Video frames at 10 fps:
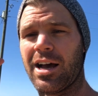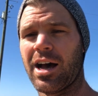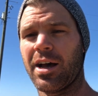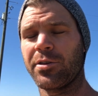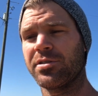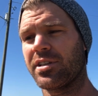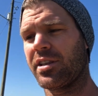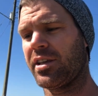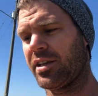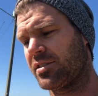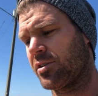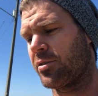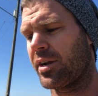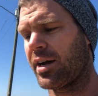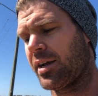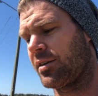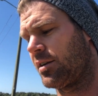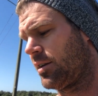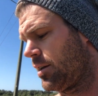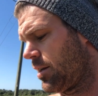Using the 09
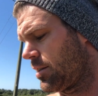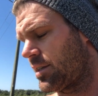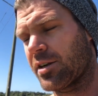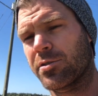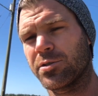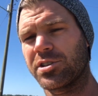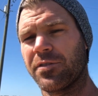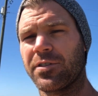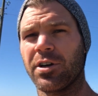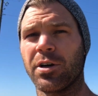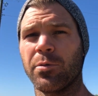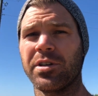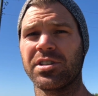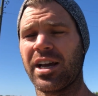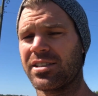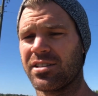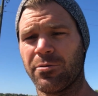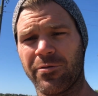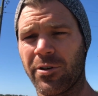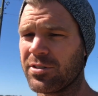technical shifter, which has the
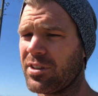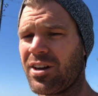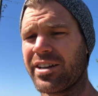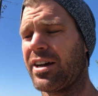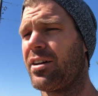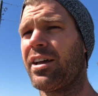reverse lockout.